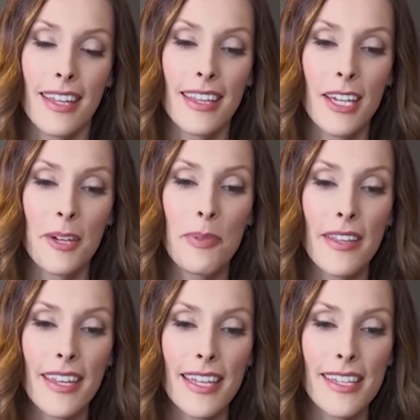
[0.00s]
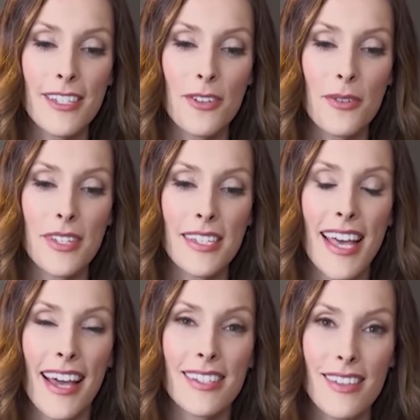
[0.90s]
the ability to
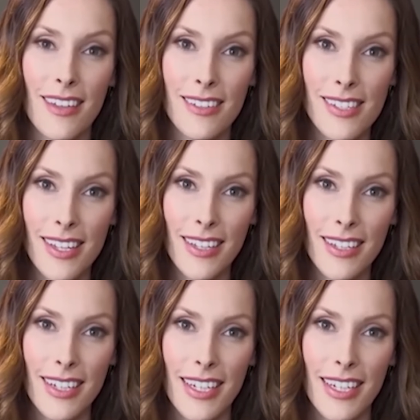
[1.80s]
detect subtlety,